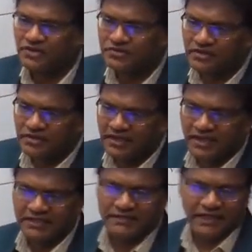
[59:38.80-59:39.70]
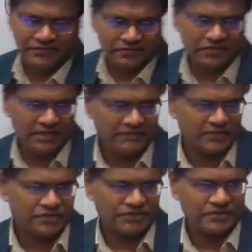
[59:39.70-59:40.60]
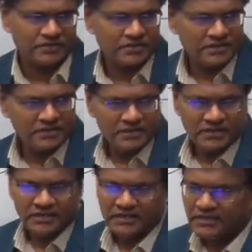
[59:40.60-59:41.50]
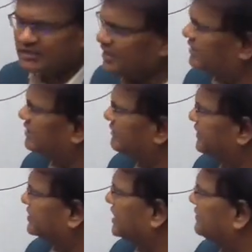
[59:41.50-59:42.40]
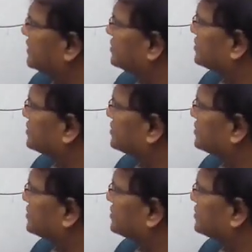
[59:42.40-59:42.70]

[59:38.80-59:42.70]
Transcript: infrastructure as well as social infrastructure. In physical